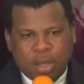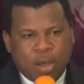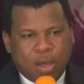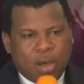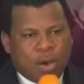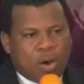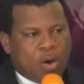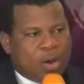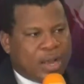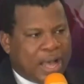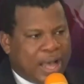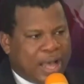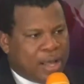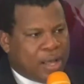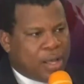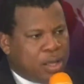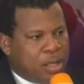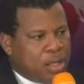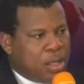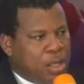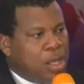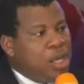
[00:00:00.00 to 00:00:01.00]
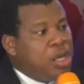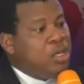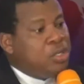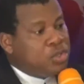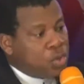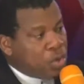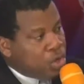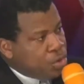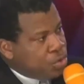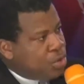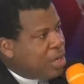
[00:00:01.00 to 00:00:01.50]
Oga, it's
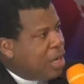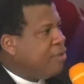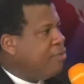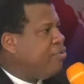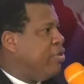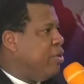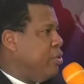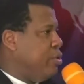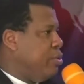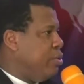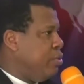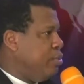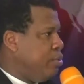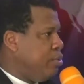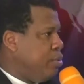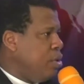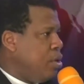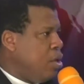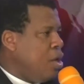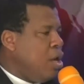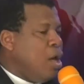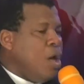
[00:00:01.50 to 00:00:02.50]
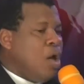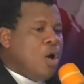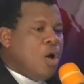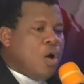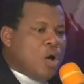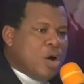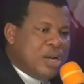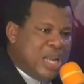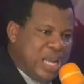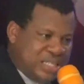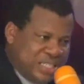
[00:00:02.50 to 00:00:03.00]
only you that failed.
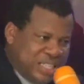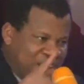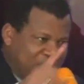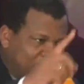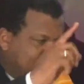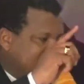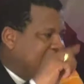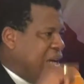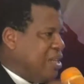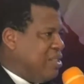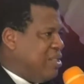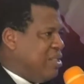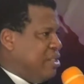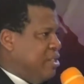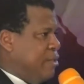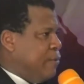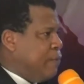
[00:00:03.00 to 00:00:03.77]
Others have passed.